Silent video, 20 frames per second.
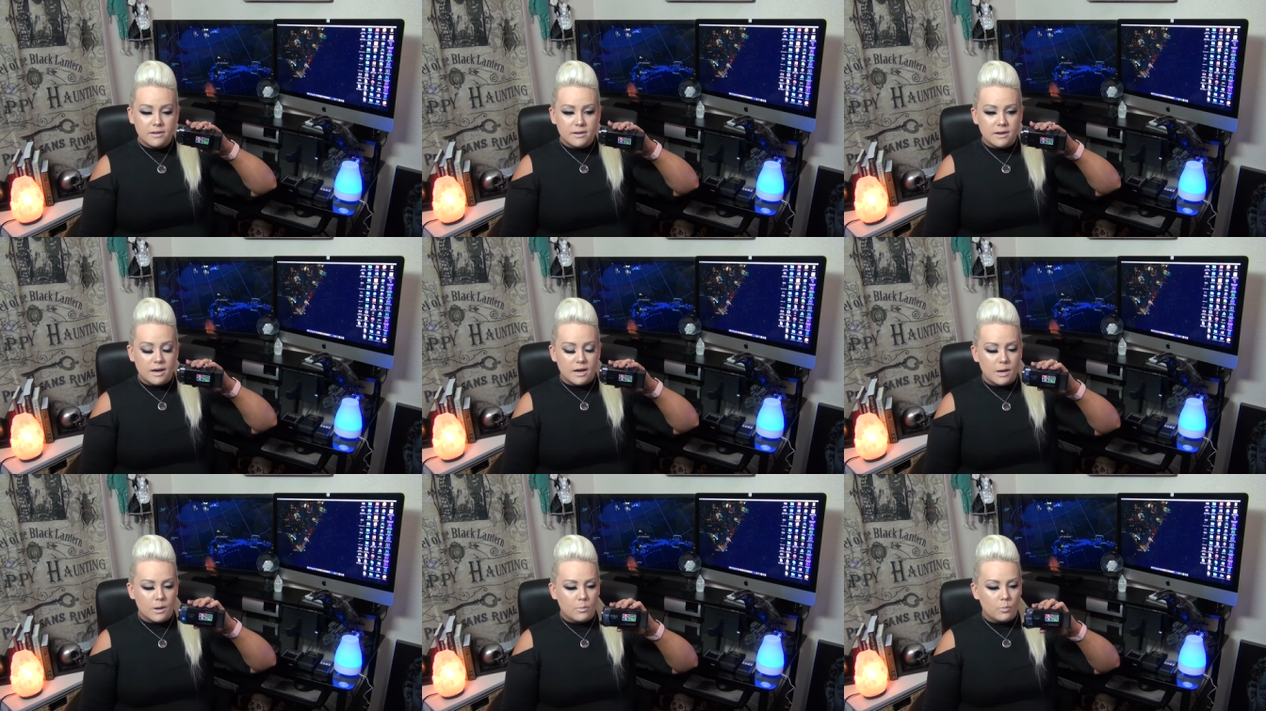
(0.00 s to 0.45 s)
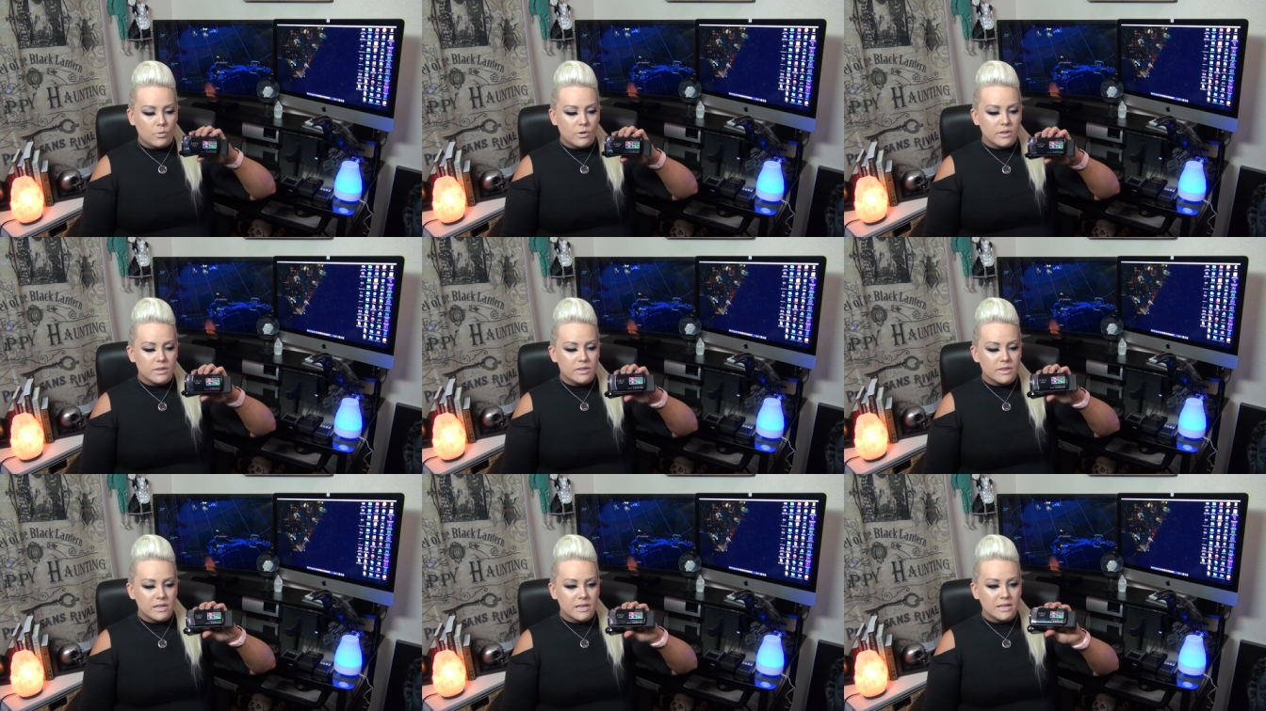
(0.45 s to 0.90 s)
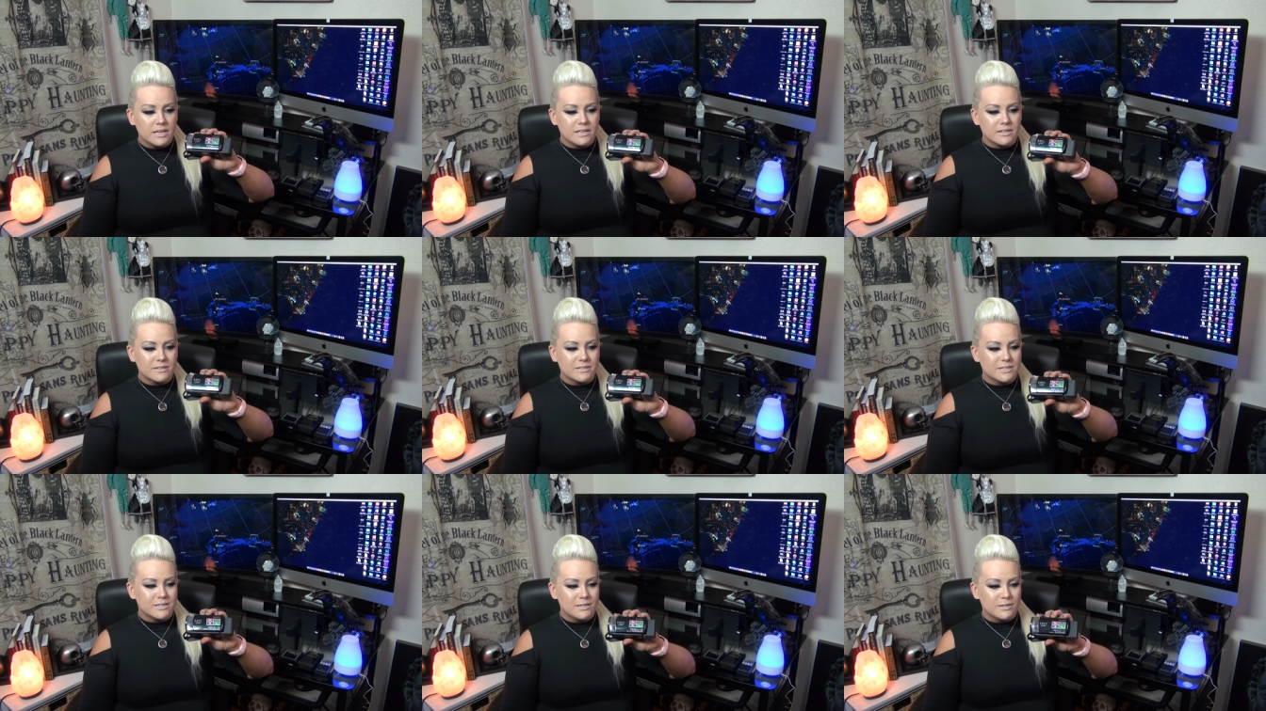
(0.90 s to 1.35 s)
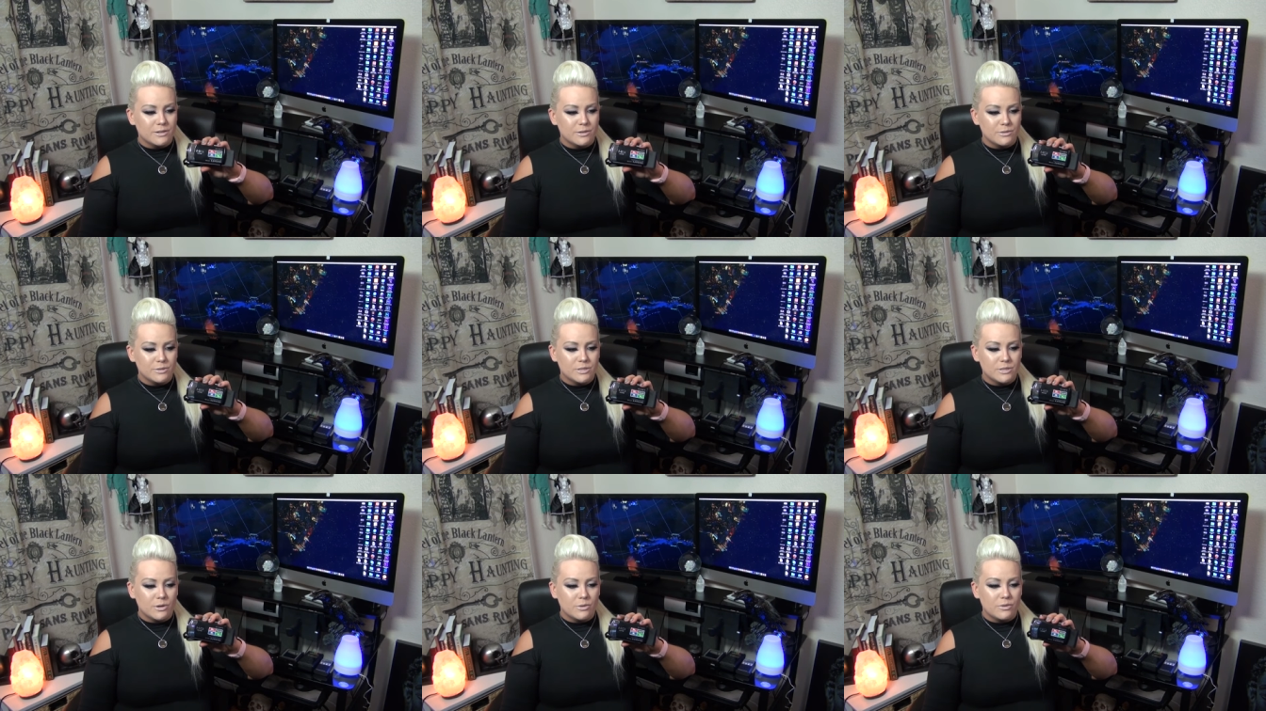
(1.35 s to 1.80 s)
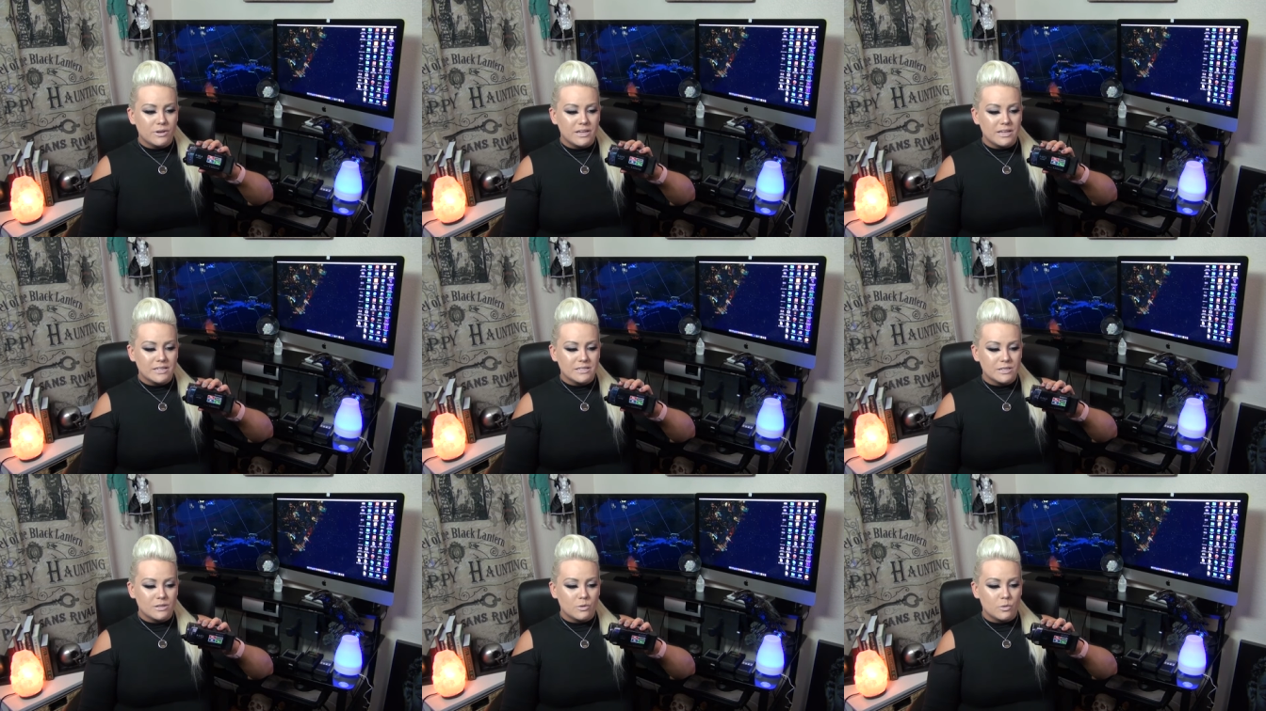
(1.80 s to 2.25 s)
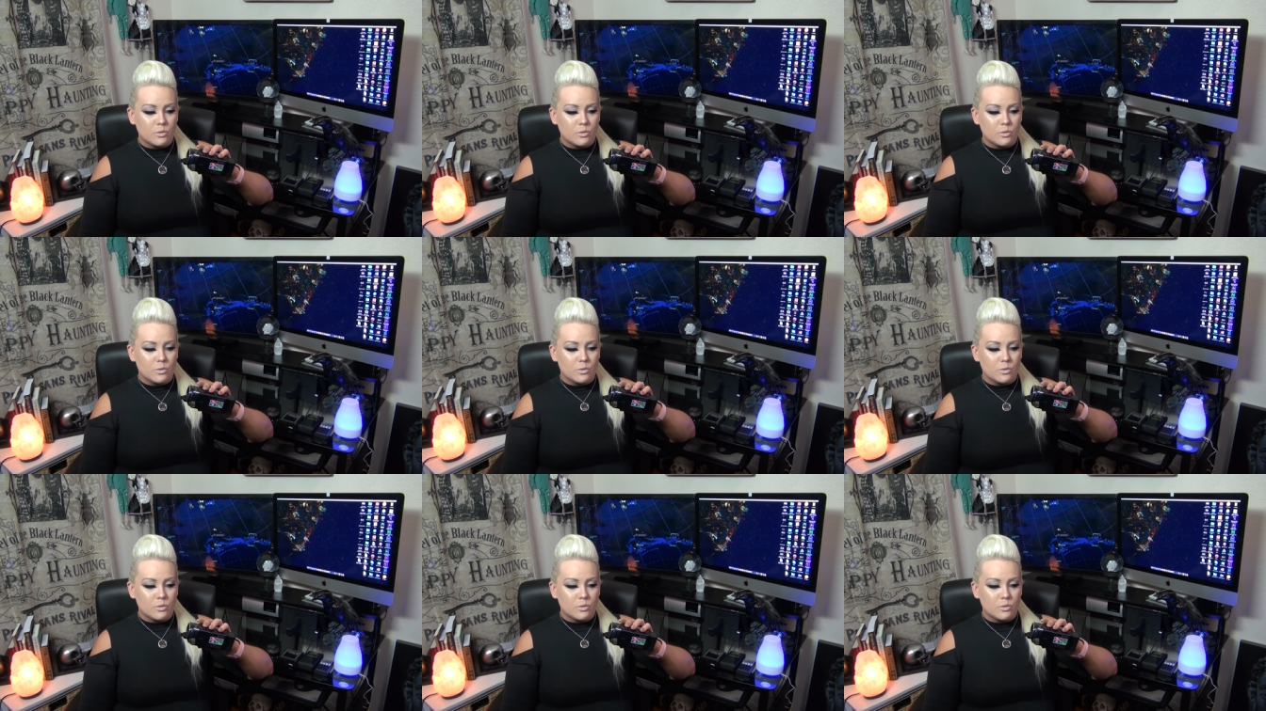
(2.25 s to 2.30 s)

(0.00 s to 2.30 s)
Um, one thing it's, you know, Sony is an